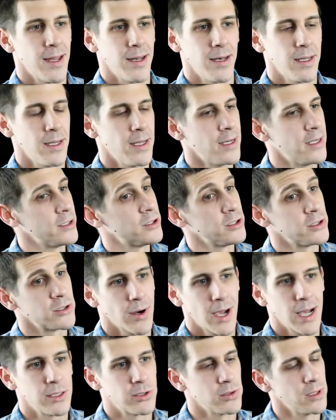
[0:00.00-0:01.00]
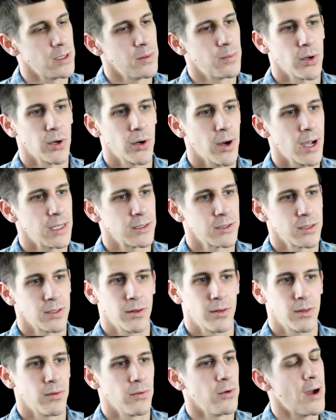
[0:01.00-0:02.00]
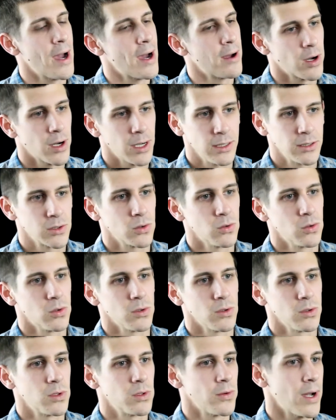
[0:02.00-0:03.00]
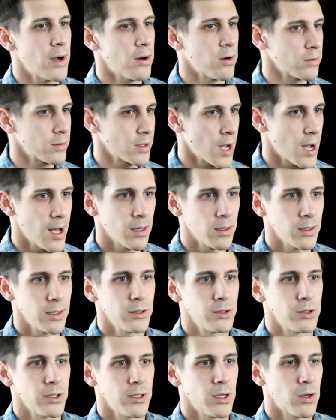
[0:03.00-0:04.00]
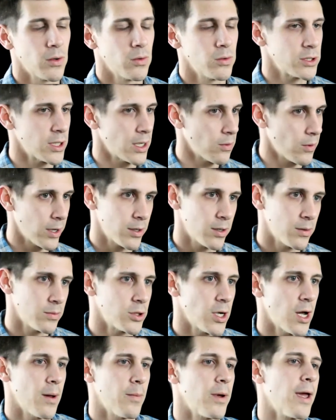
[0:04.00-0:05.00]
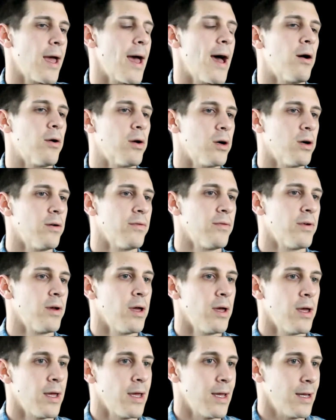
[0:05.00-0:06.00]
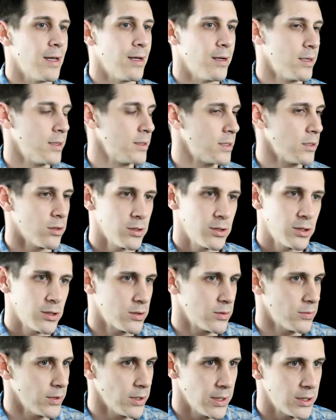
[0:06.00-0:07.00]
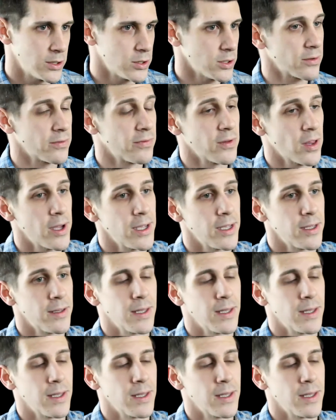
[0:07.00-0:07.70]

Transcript: And it just gradually progressed throughout high school, throughout college, which I wound up dropping out of, until it just really took flight.